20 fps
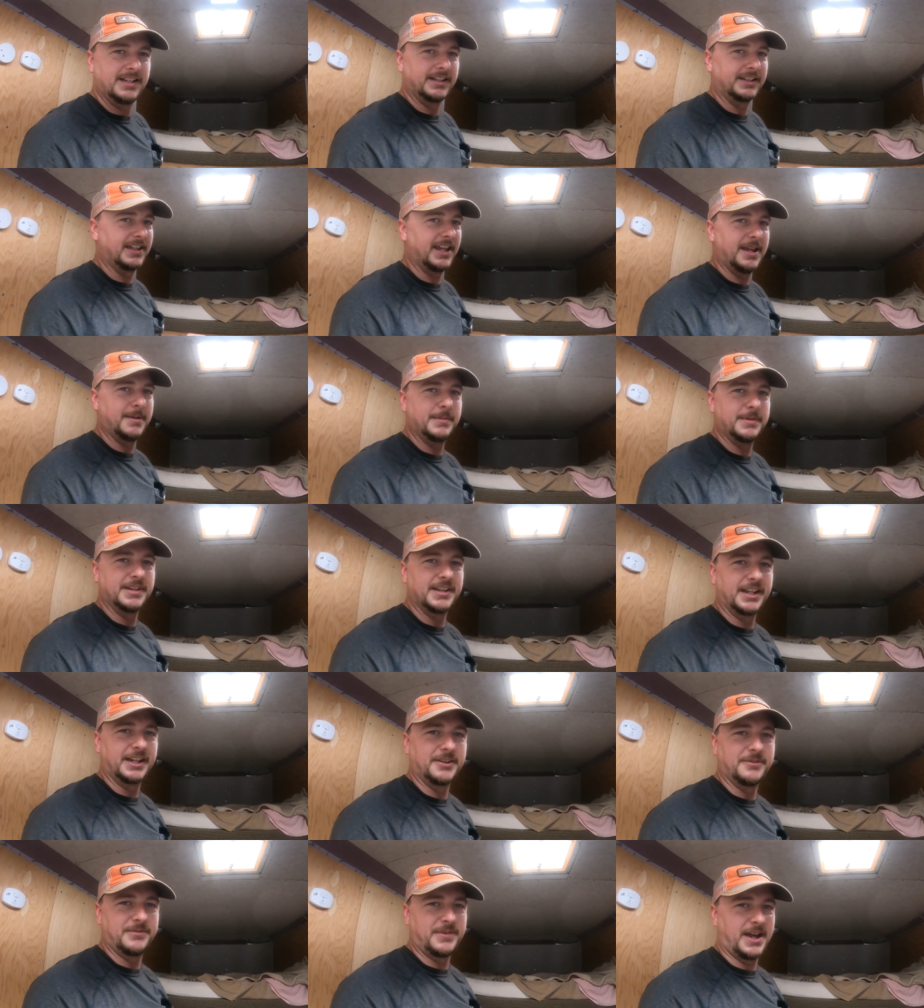It came in
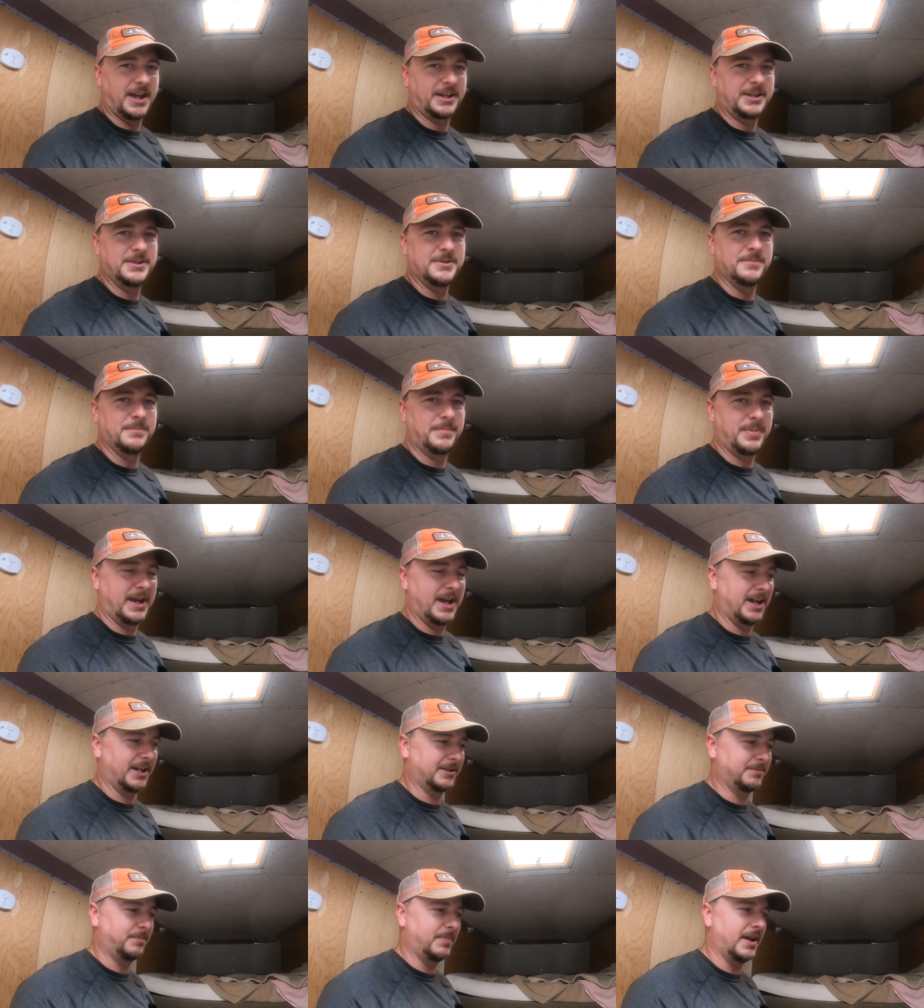like a vacuum
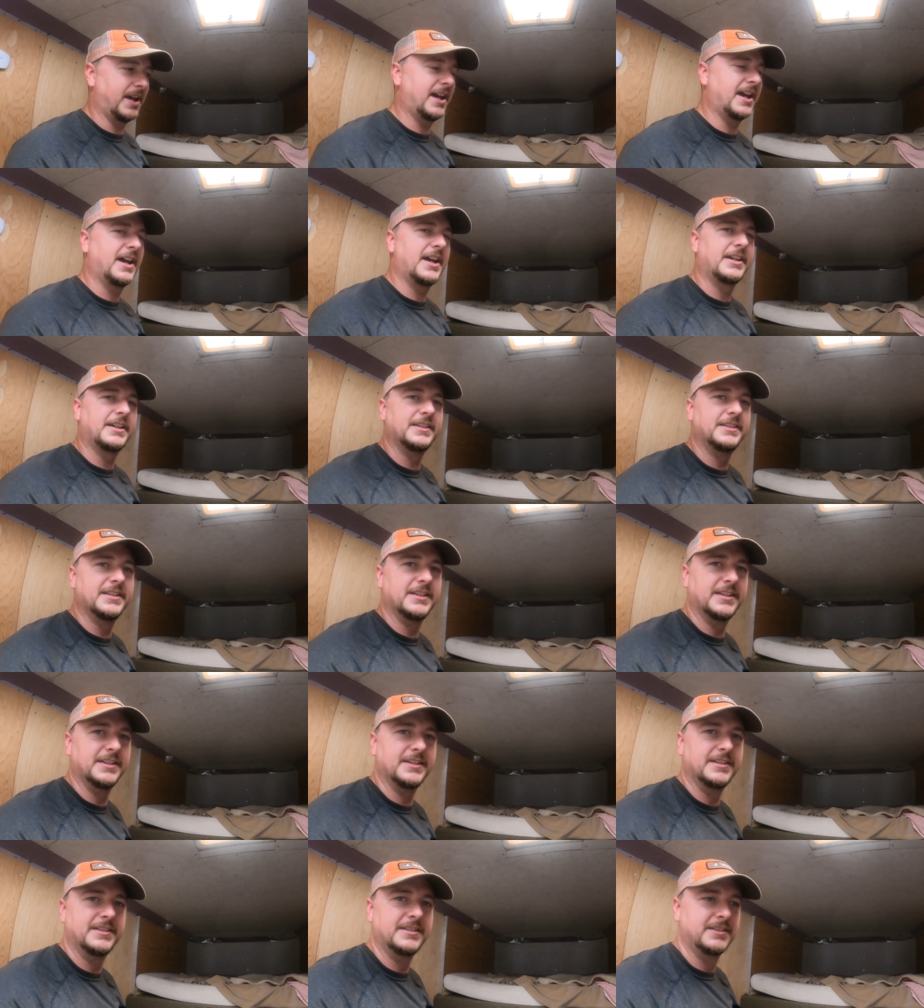packed bag and
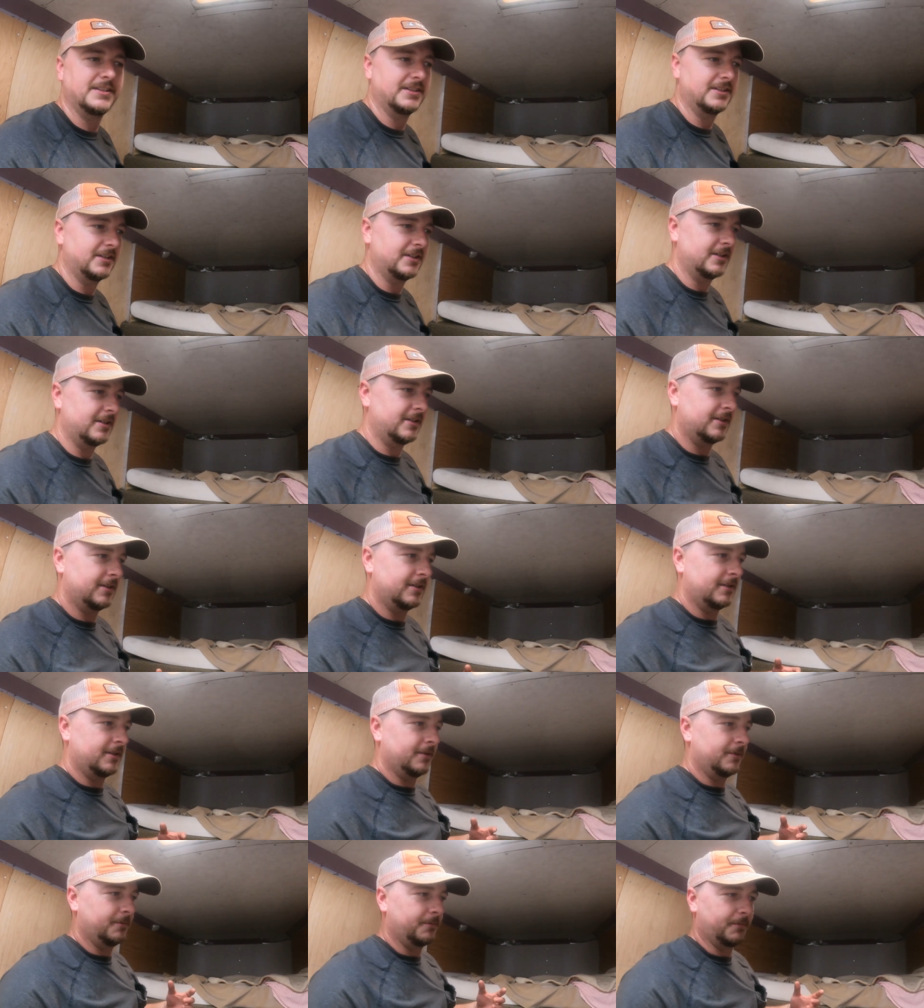then
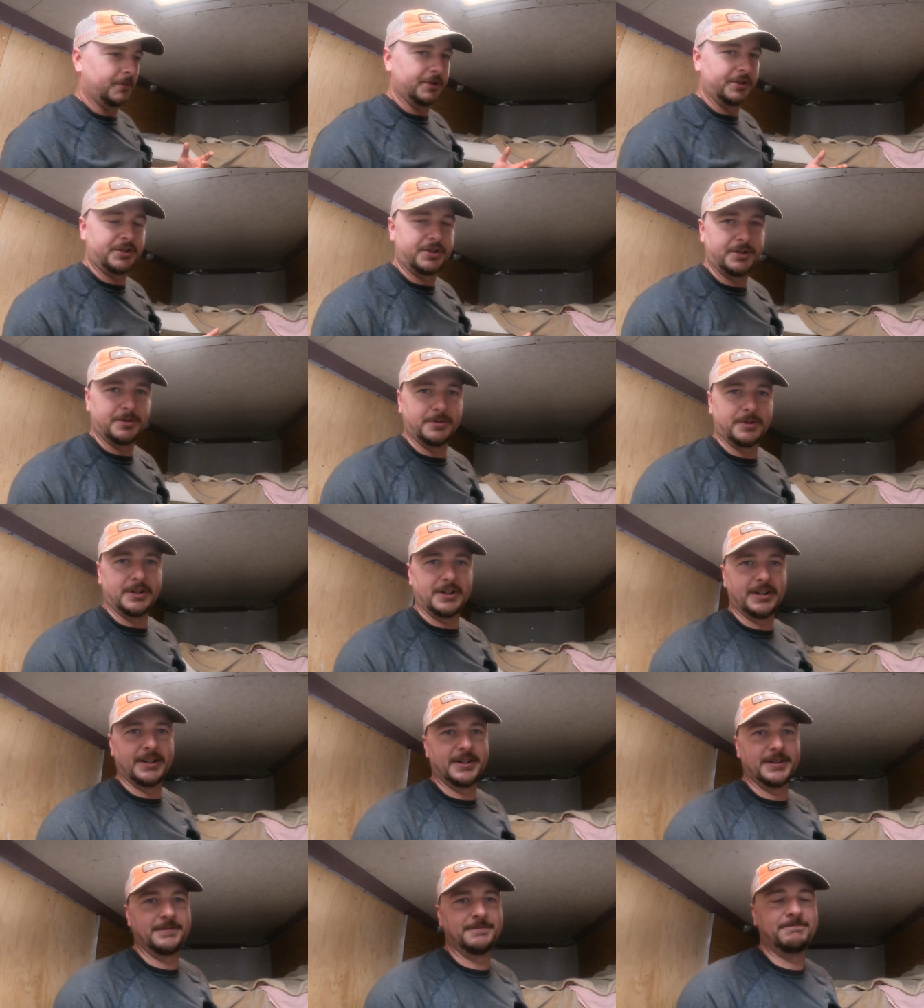once you
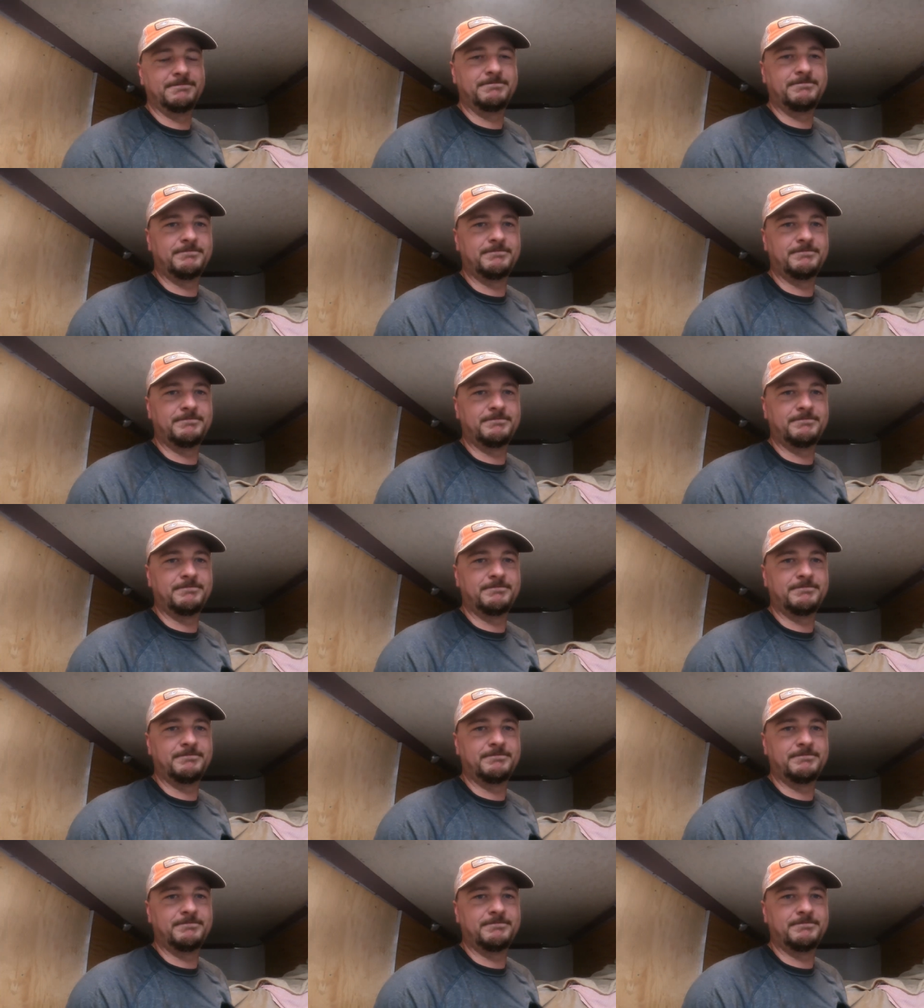uh,